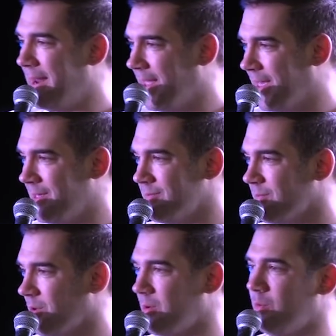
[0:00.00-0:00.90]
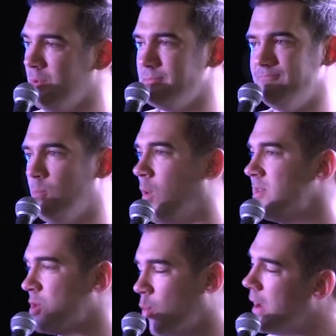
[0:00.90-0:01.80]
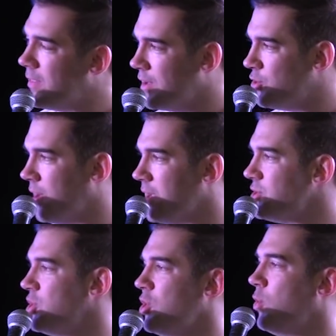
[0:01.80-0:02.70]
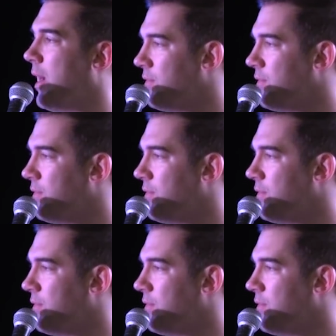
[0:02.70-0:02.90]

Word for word: meeting once a week that you guys do